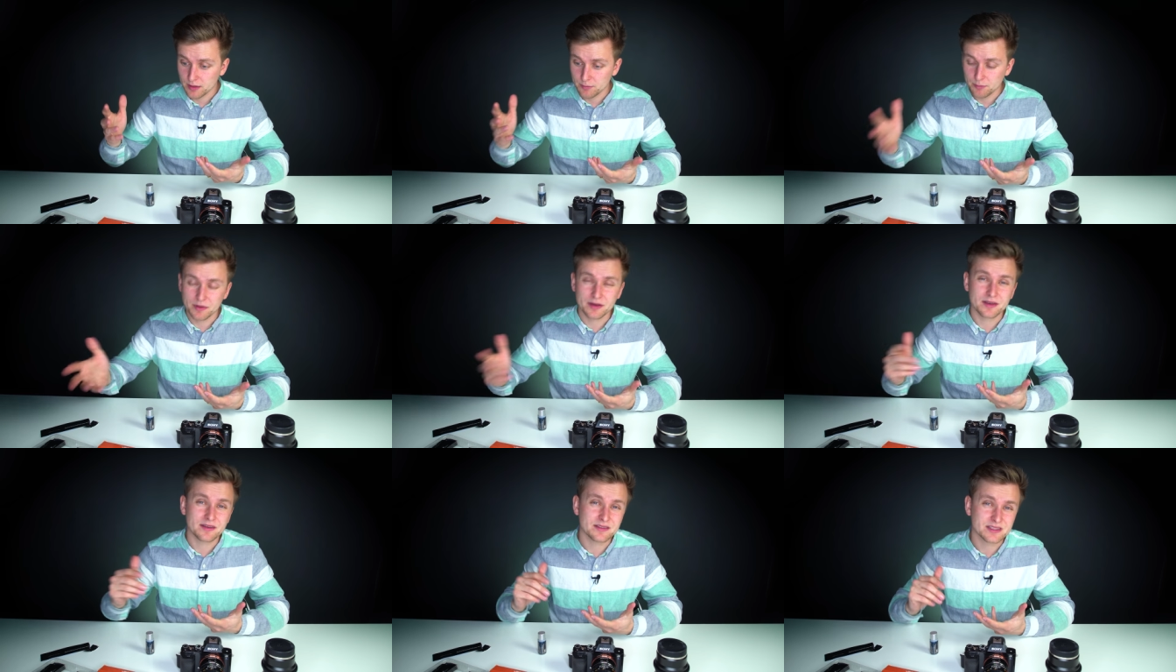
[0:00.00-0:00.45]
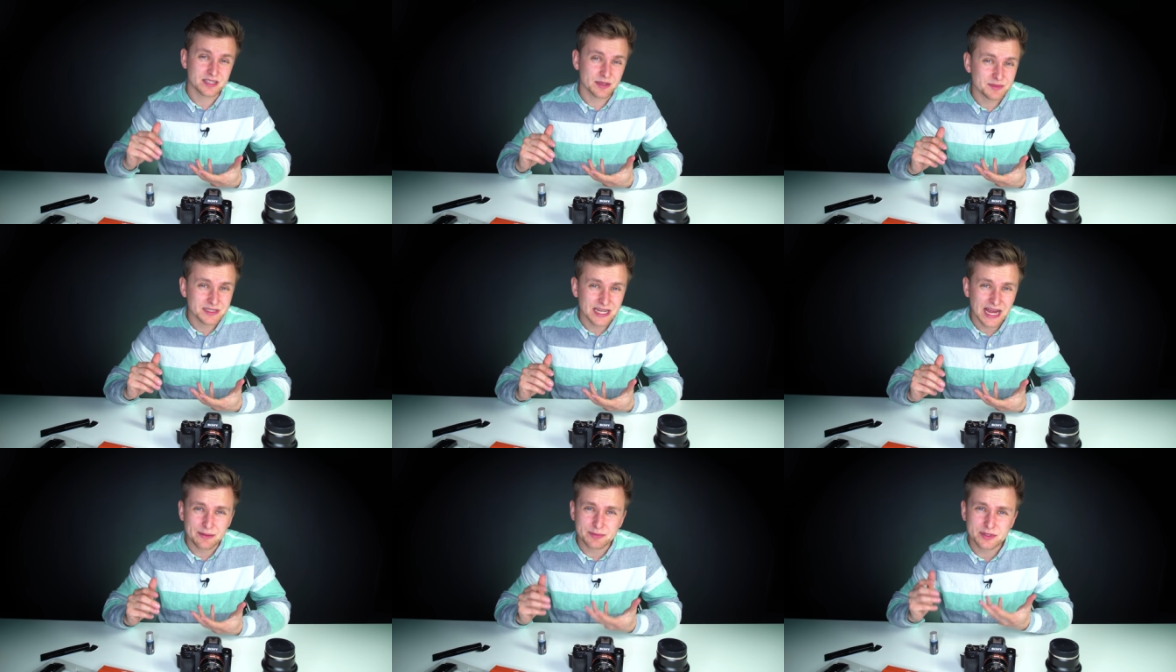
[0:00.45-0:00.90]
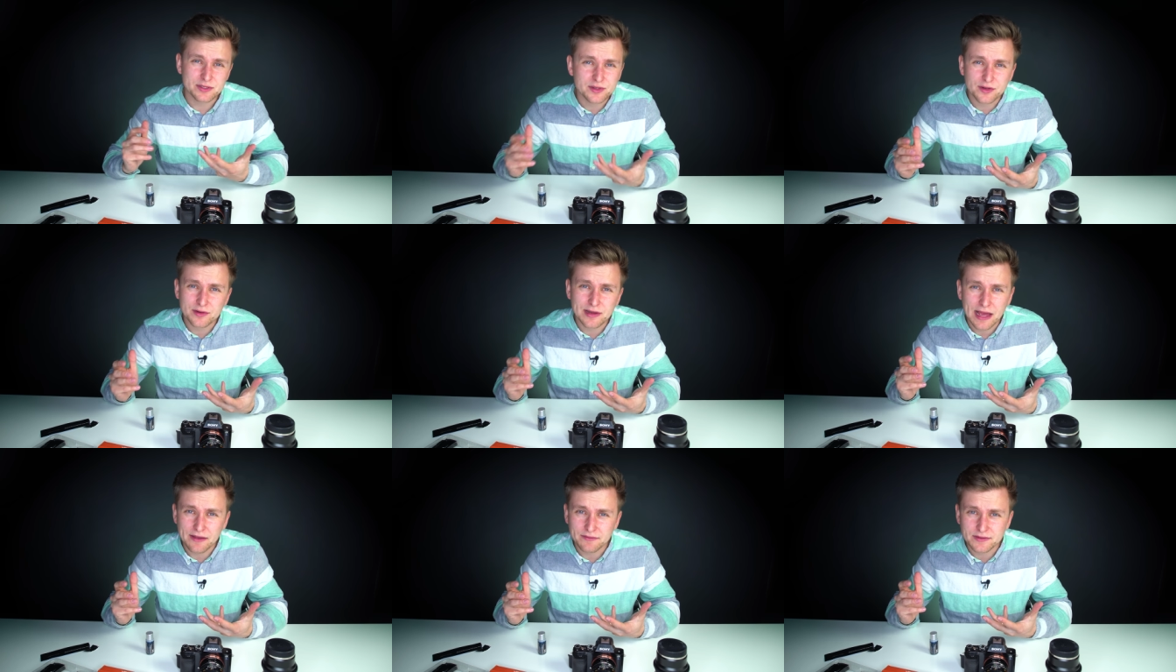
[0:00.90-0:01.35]
But sometimes you
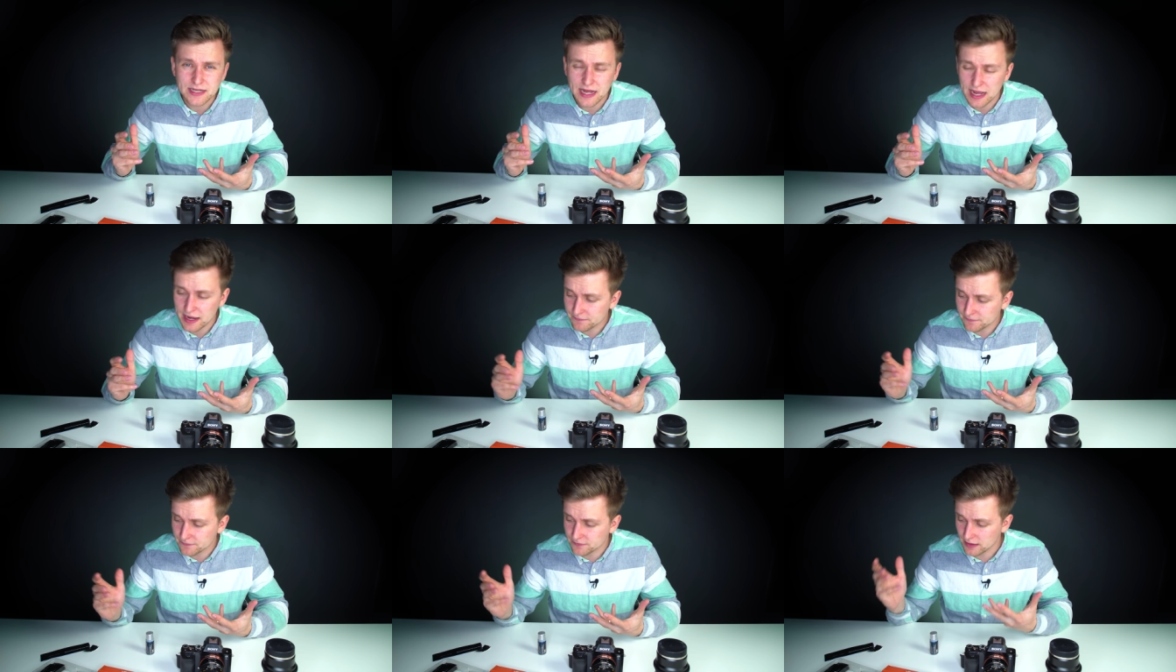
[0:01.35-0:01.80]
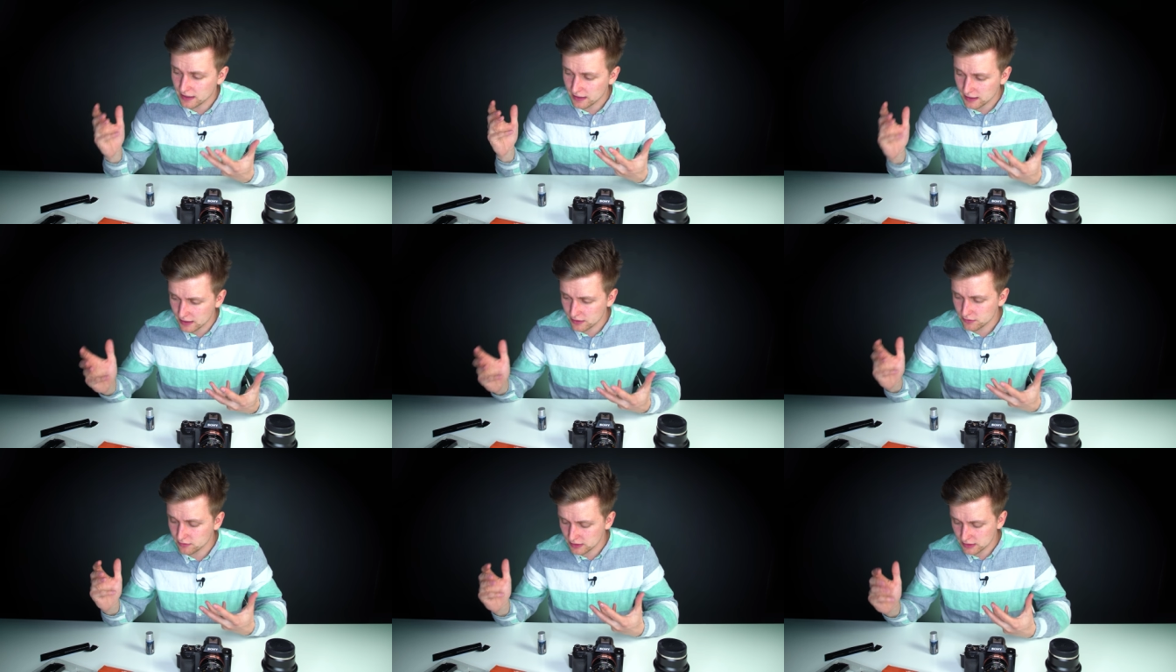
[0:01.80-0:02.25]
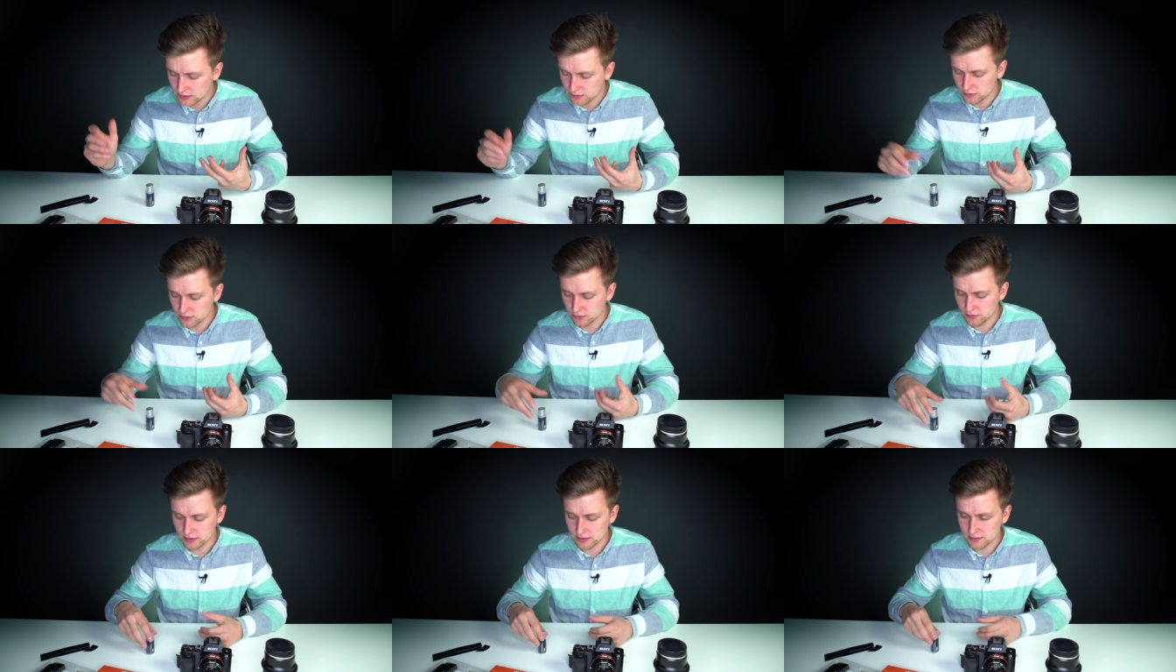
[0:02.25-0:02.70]
don't have time for that and you need to
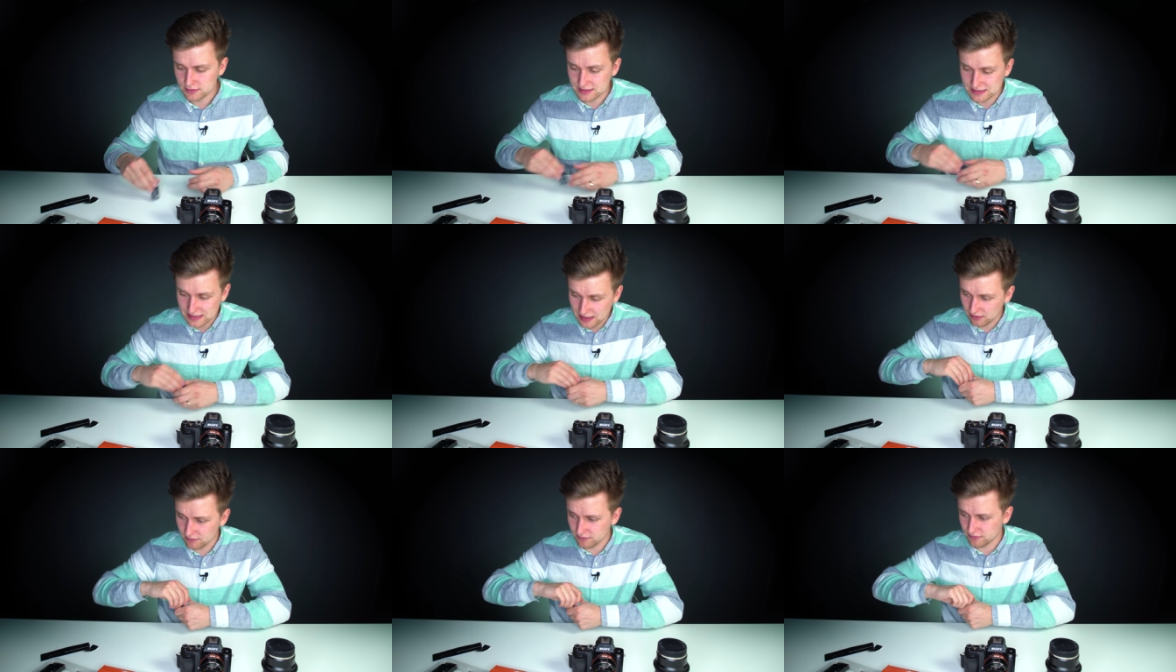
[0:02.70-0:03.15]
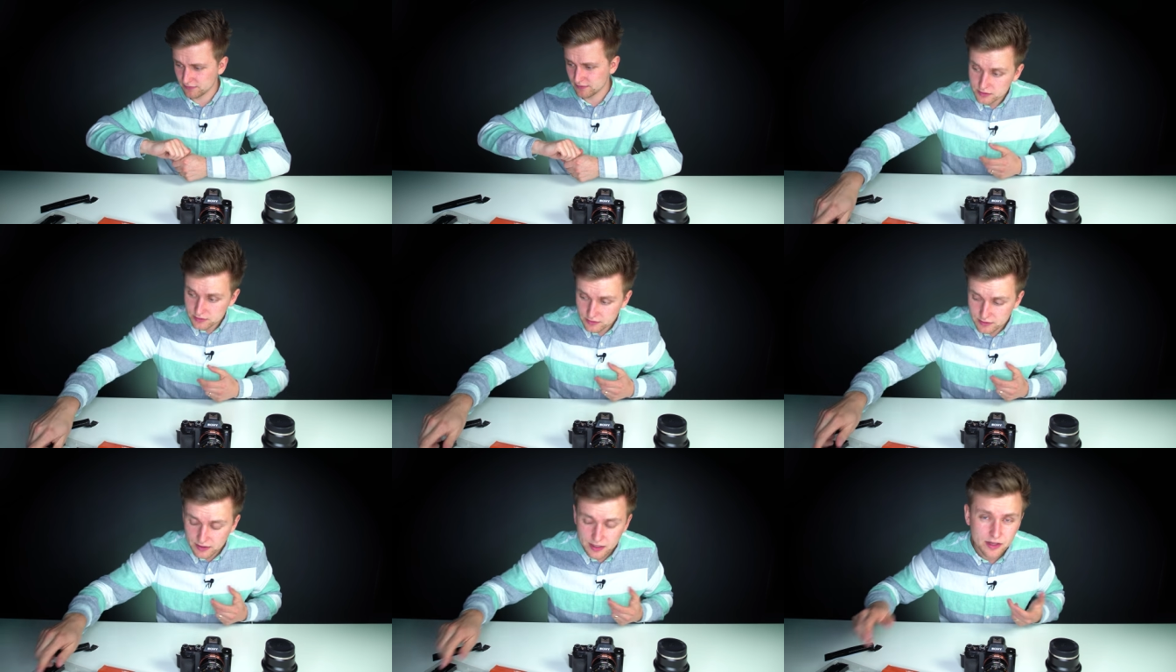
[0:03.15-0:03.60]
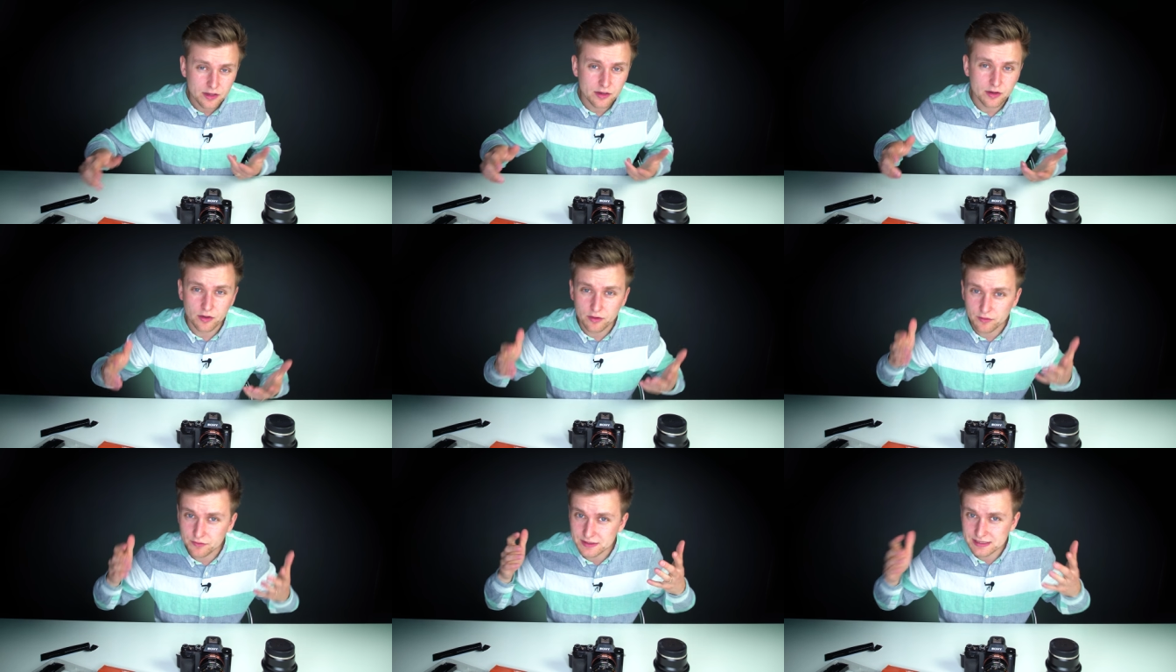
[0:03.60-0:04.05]
do it yourself. So there you
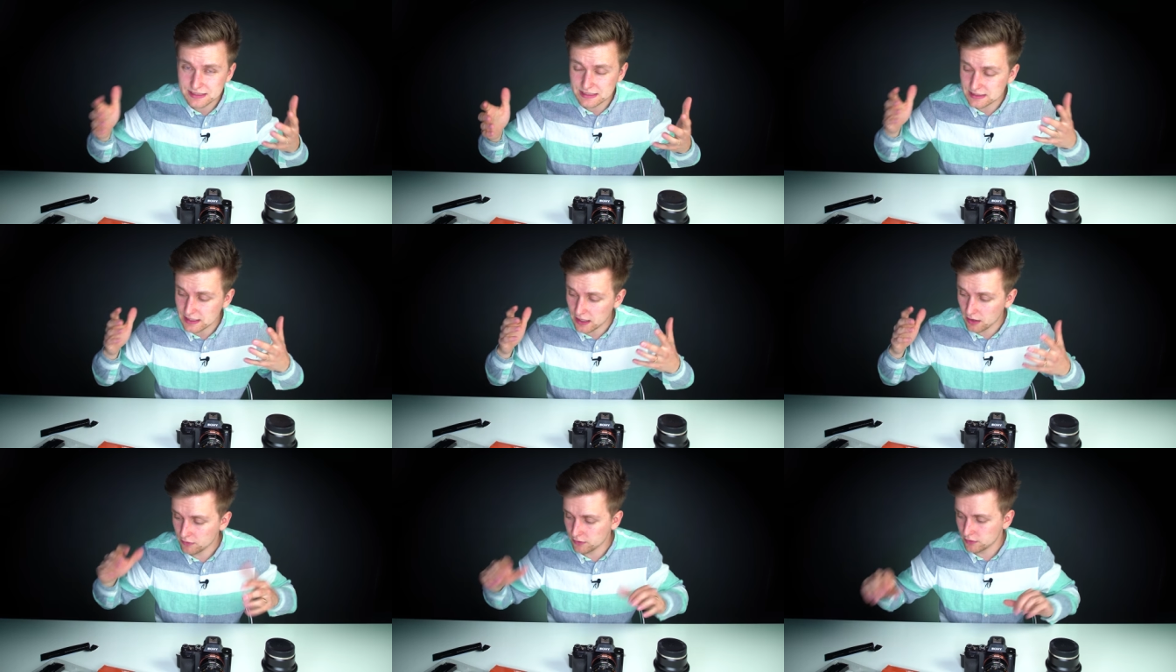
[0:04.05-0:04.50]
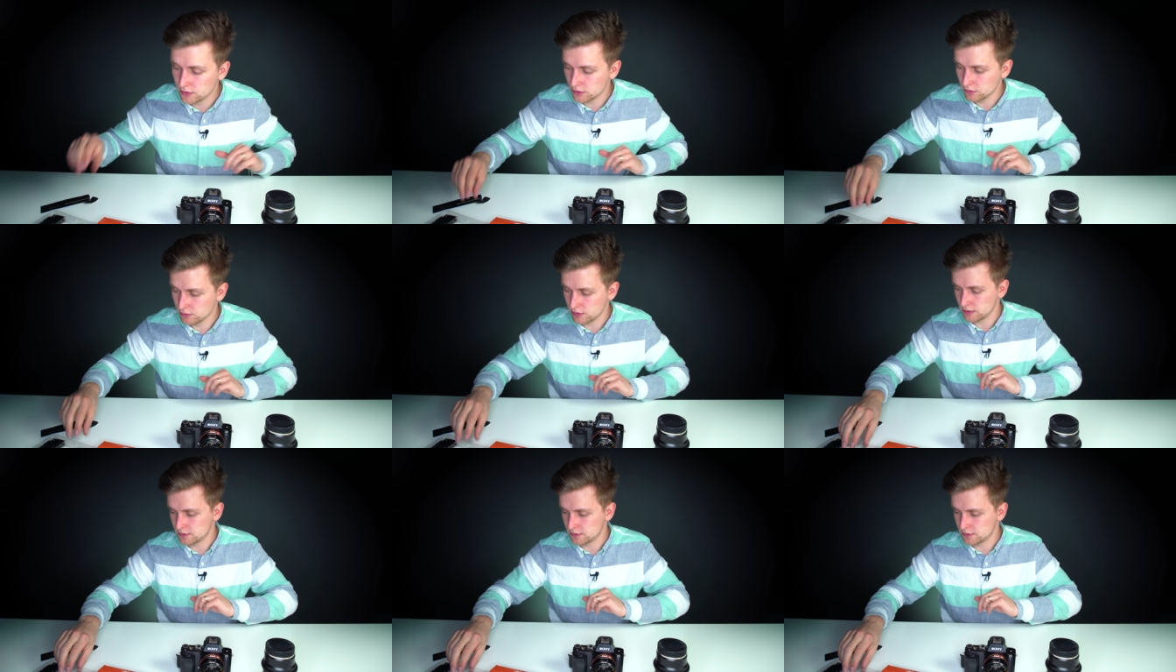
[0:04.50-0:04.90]
go, this is how you do